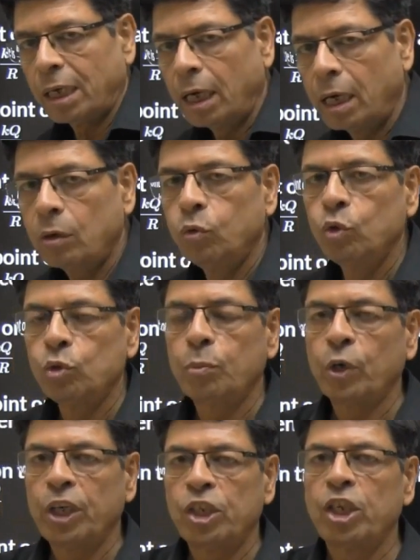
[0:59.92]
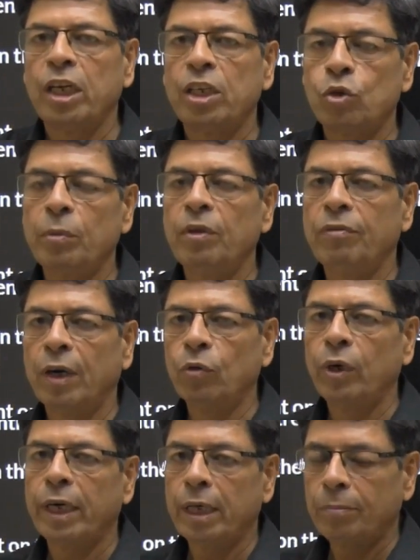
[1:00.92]
are whose potential is to be
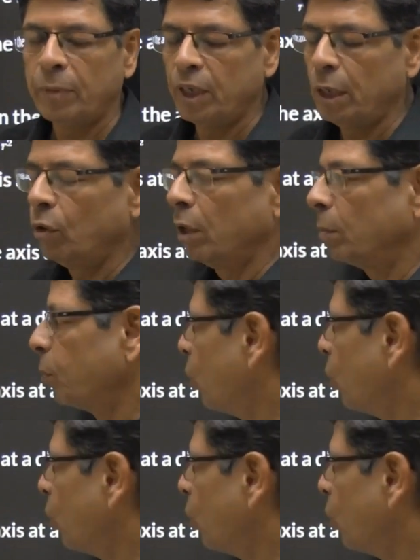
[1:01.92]
found at a particular